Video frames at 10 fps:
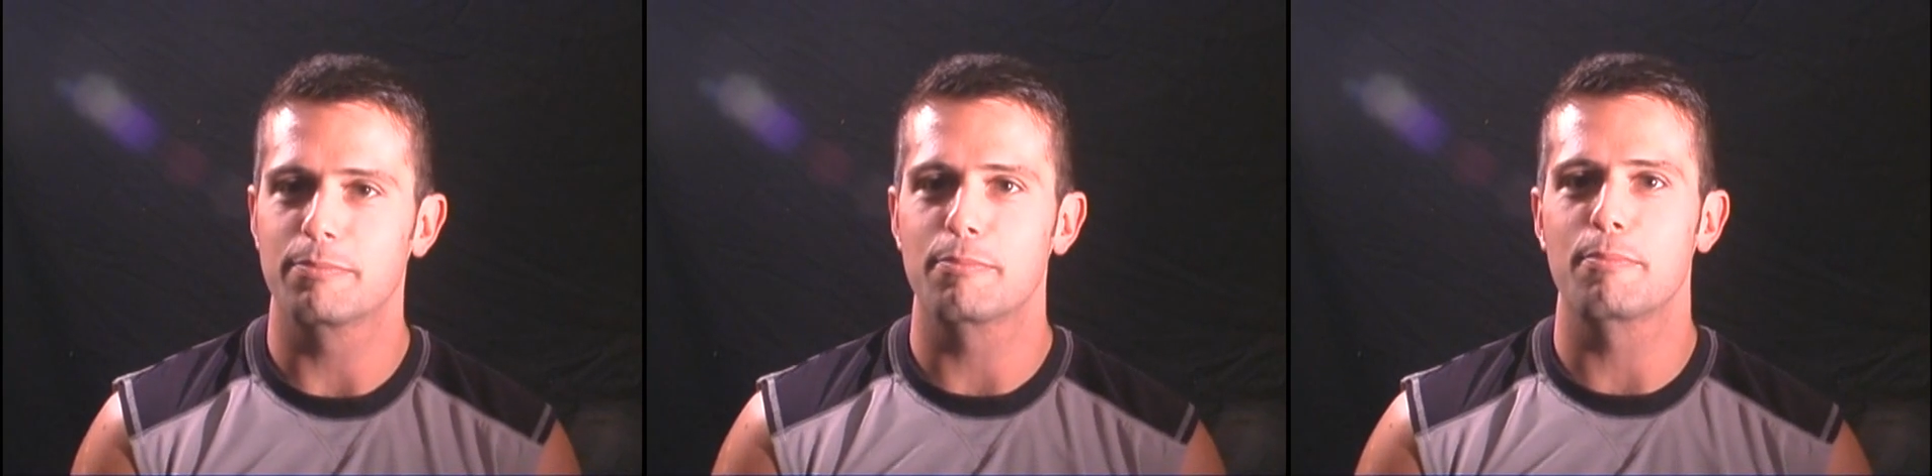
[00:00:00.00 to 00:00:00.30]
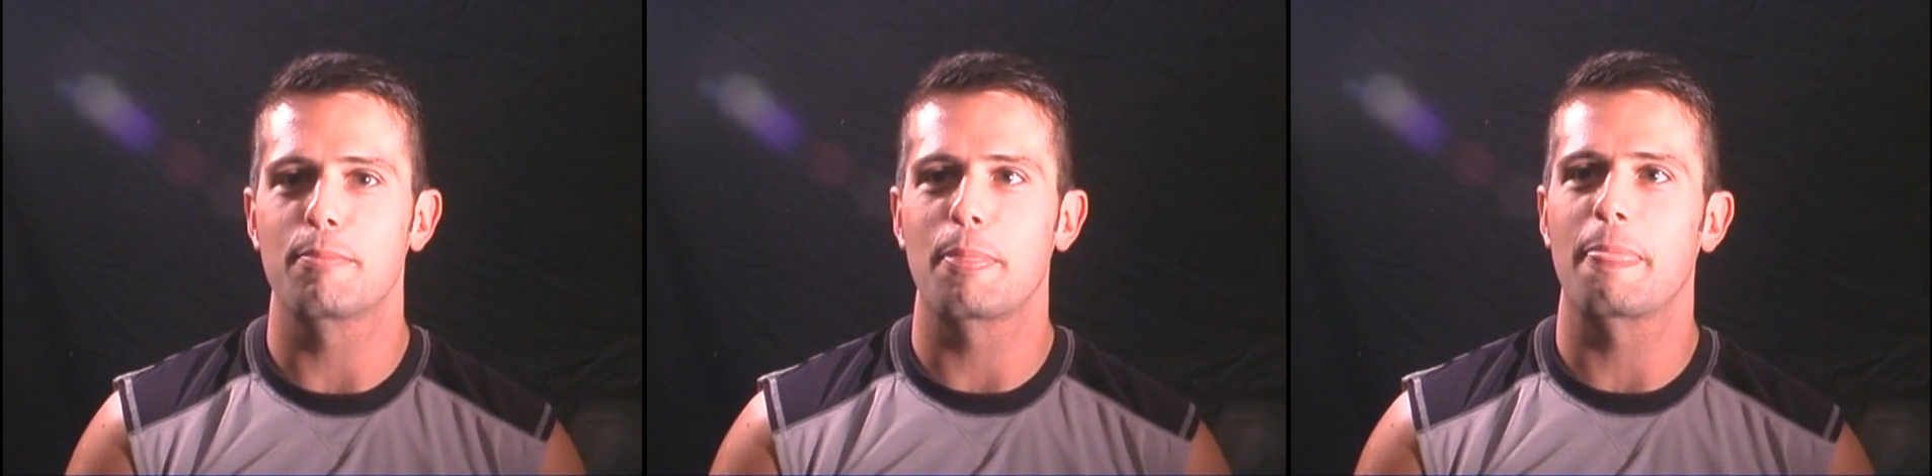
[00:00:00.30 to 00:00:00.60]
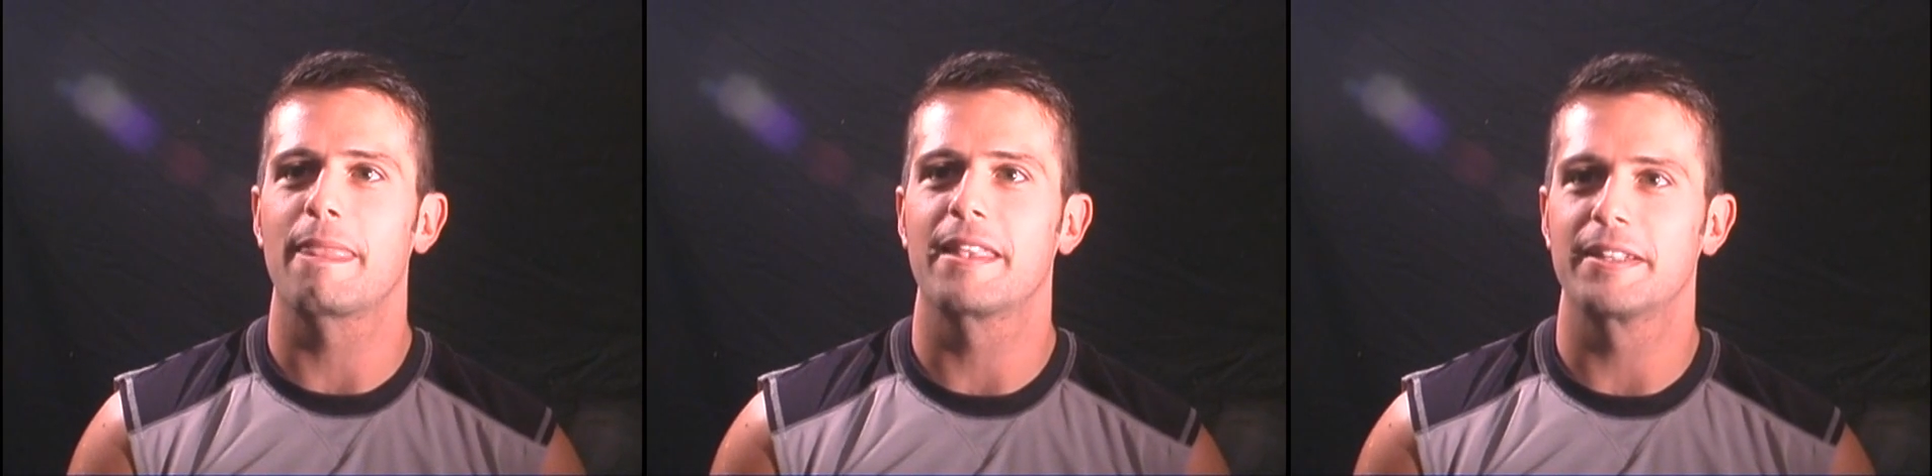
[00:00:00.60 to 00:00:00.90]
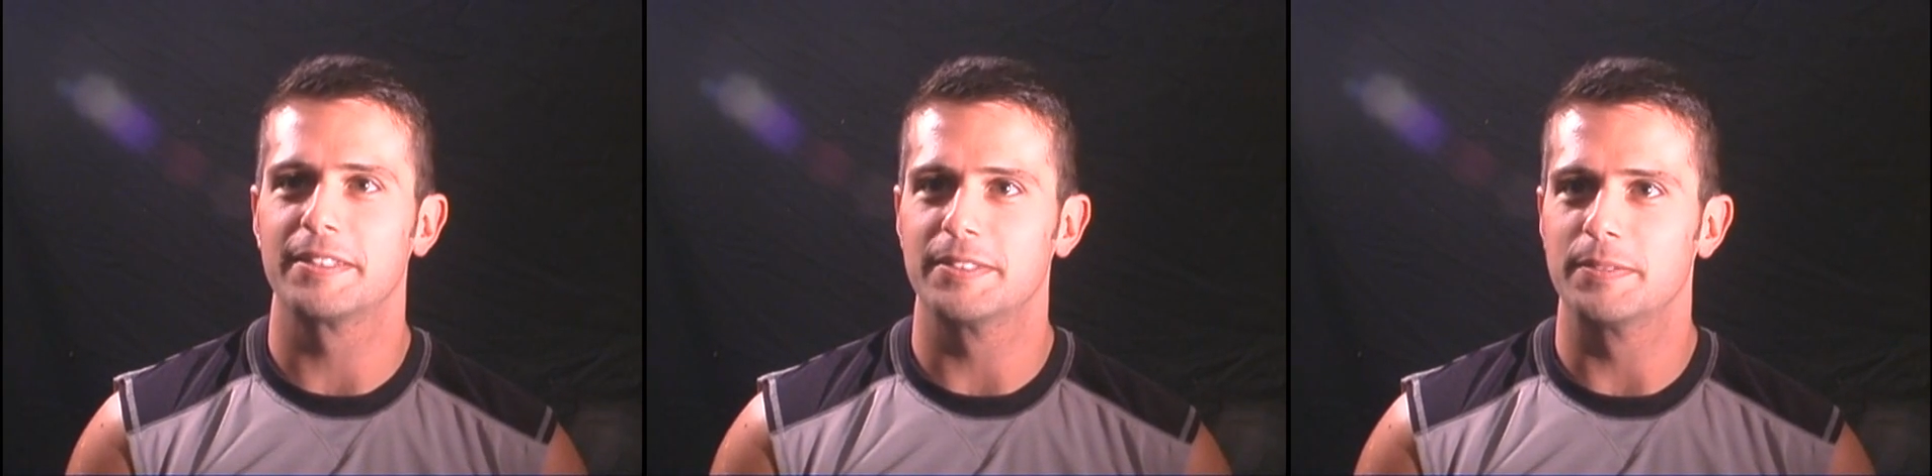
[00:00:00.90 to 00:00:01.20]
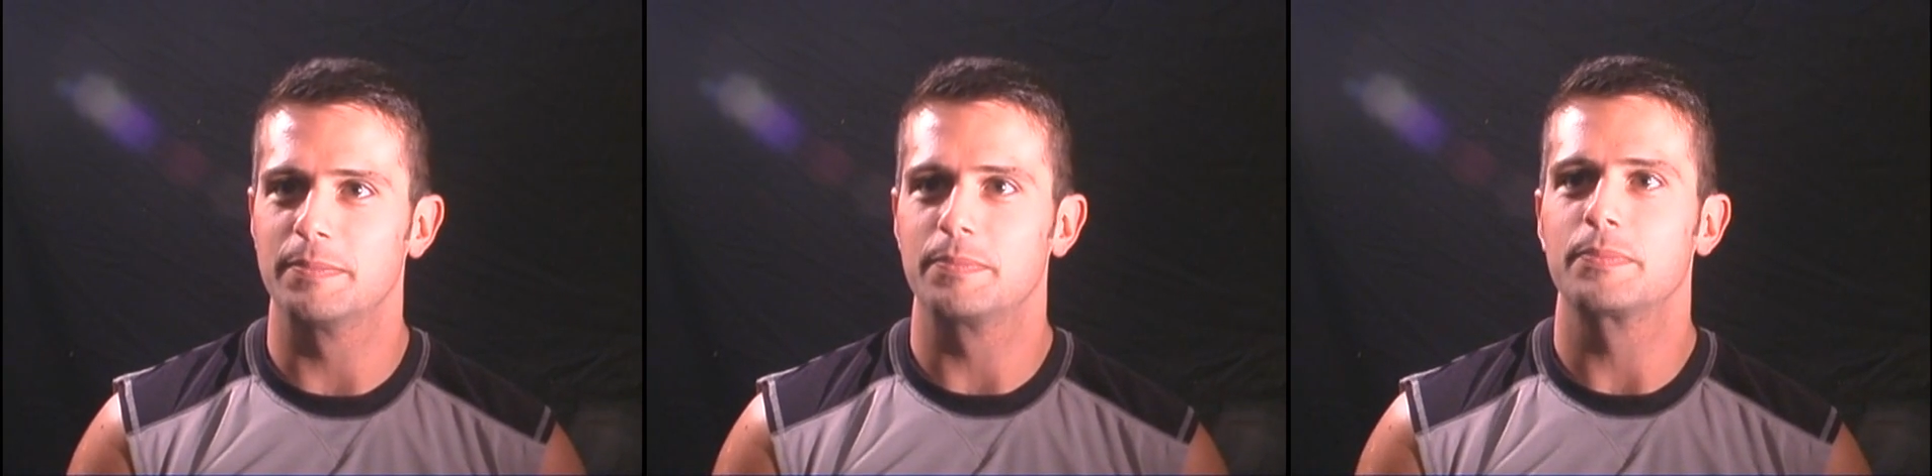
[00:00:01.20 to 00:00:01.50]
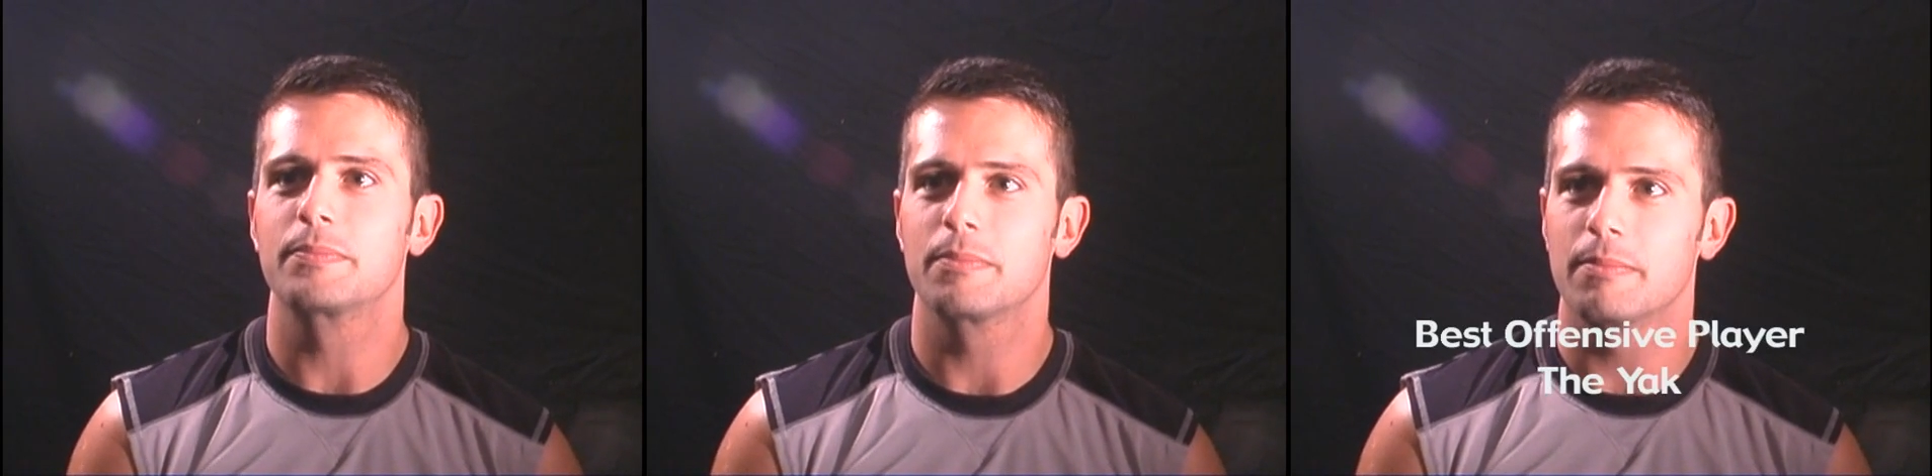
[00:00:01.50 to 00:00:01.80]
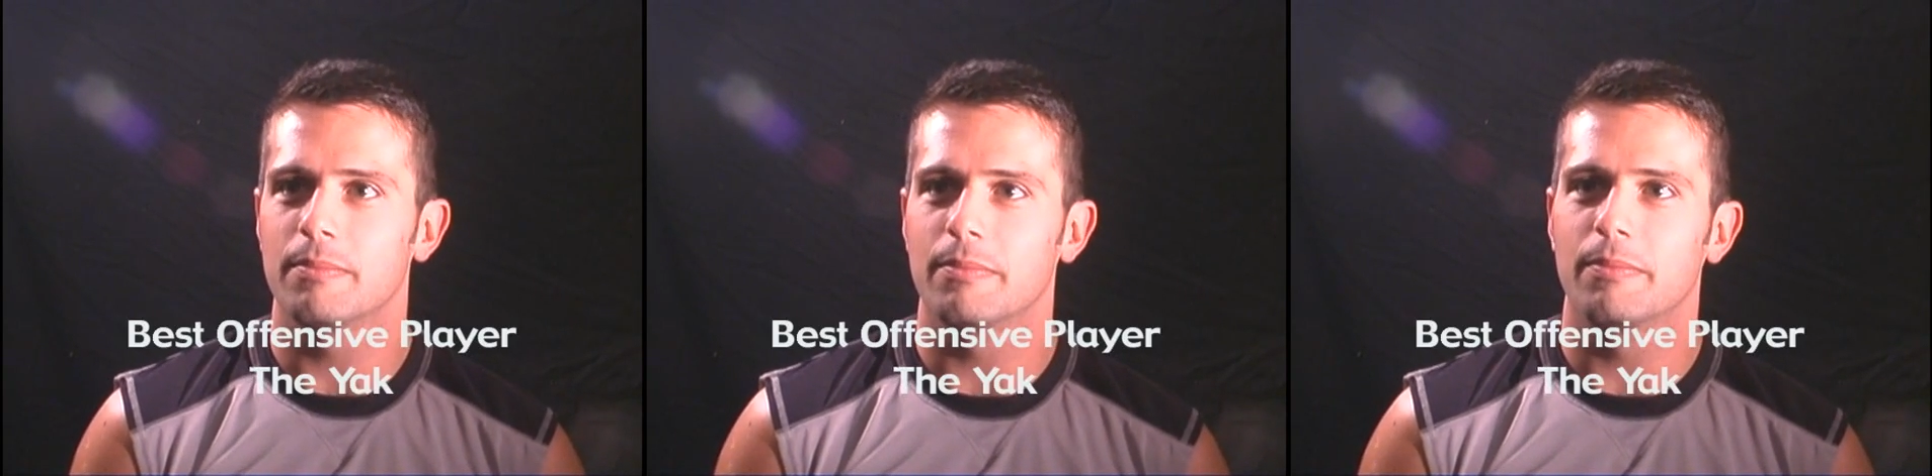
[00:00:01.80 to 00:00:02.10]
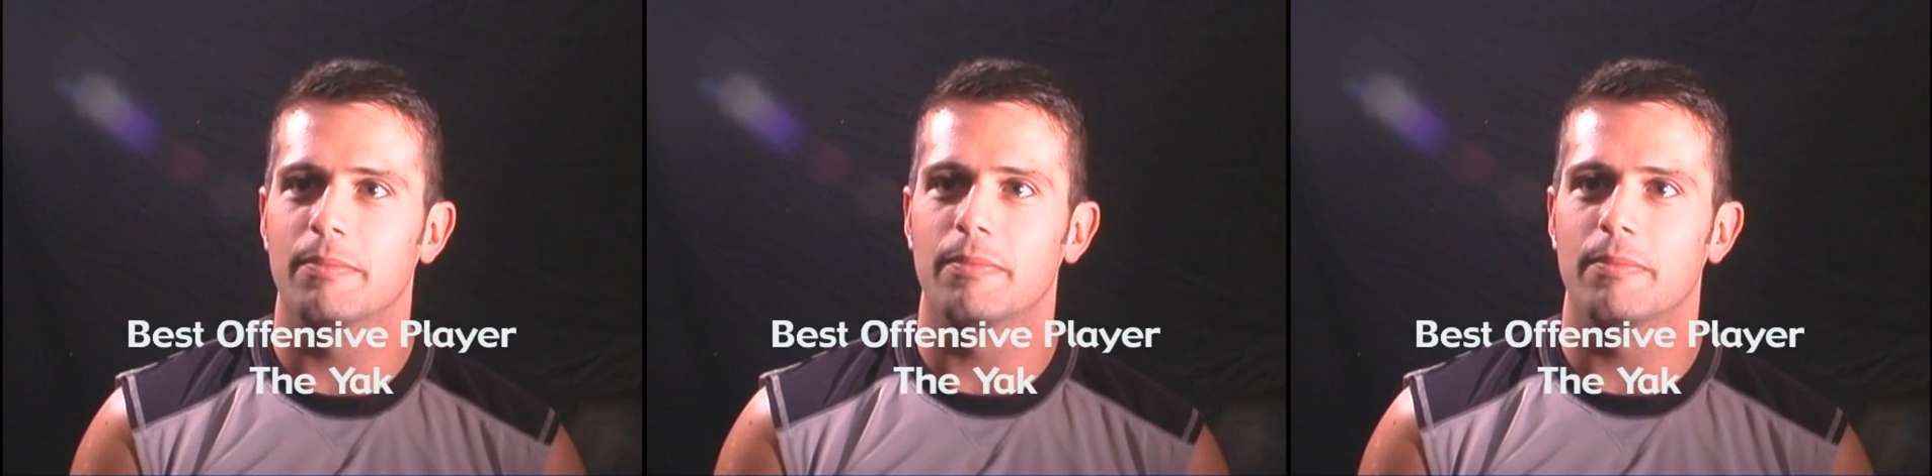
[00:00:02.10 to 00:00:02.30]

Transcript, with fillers: year's Offensive Player of the Year.